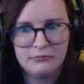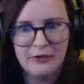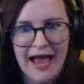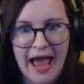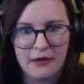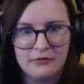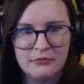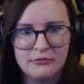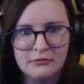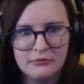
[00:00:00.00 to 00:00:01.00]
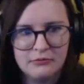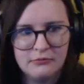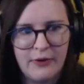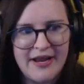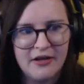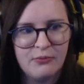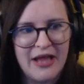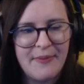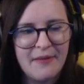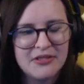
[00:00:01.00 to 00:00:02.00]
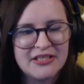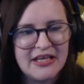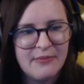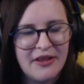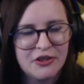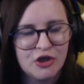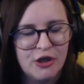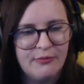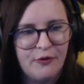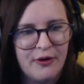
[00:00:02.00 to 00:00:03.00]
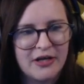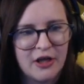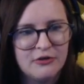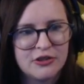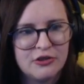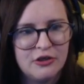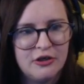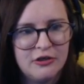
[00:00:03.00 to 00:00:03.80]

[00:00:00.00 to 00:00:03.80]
Ah! Wait, will I be able to see them at the door before I close the door?